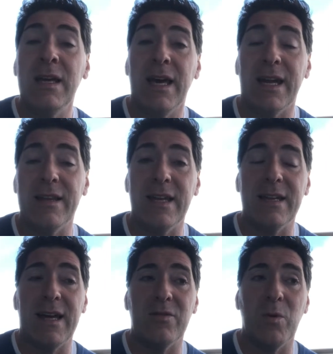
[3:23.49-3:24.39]
And I think
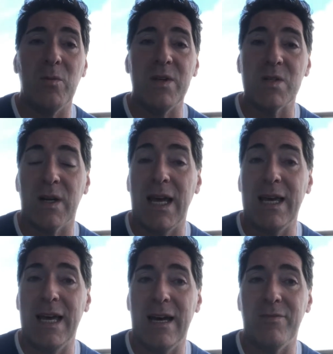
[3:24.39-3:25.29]
that's what we sort of
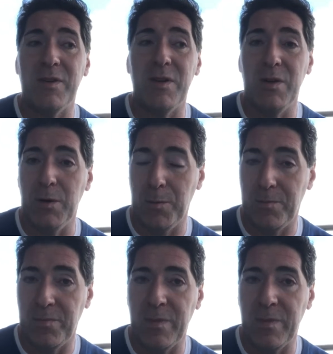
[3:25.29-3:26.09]
have to do.